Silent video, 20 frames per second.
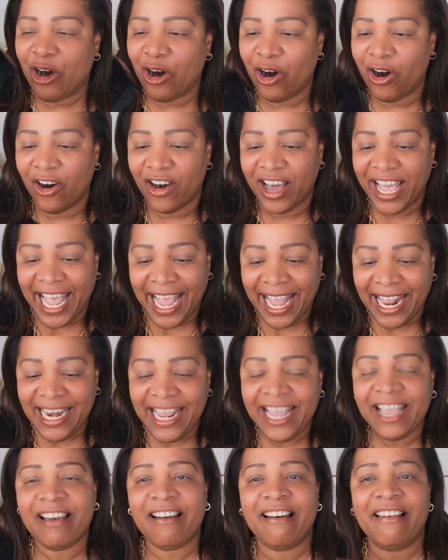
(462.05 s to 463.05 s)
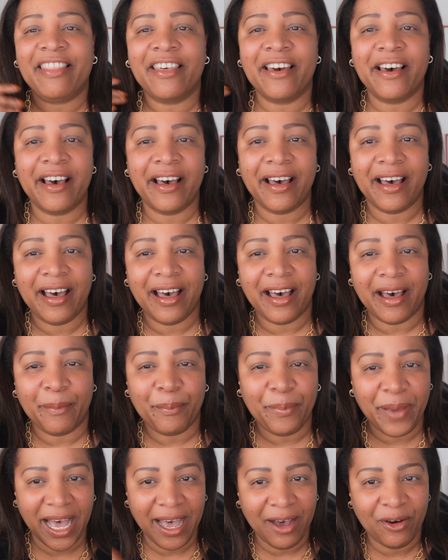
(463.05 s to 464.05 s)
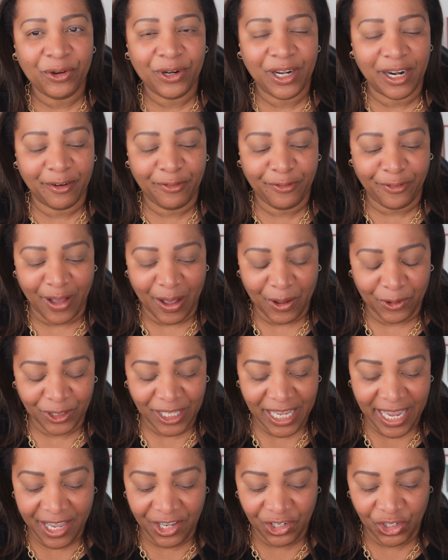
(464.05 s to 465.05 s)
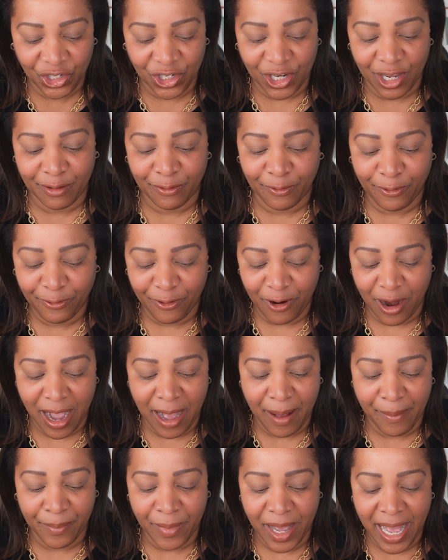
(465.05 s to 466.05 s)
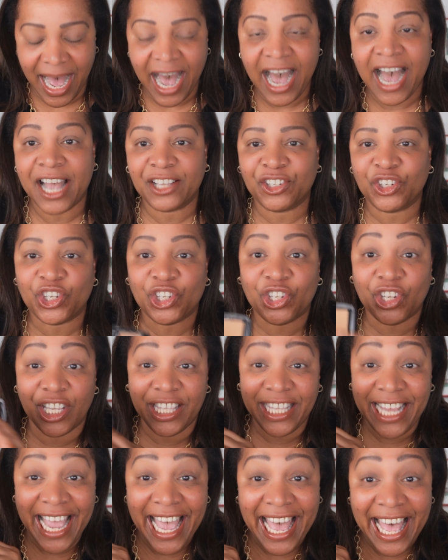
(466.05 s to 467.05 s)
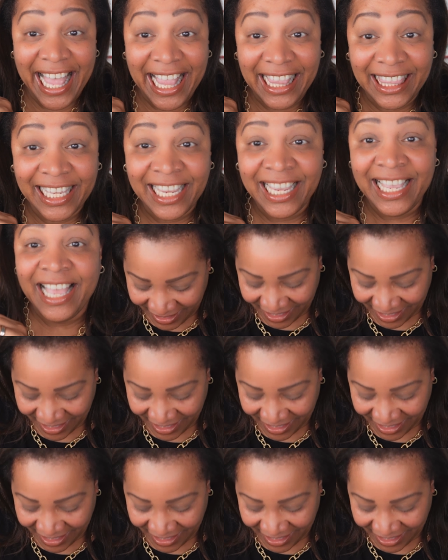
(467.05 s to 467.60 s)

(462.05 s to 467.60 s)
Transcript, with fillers: or any other uh, powder foundation from uh, Chanel.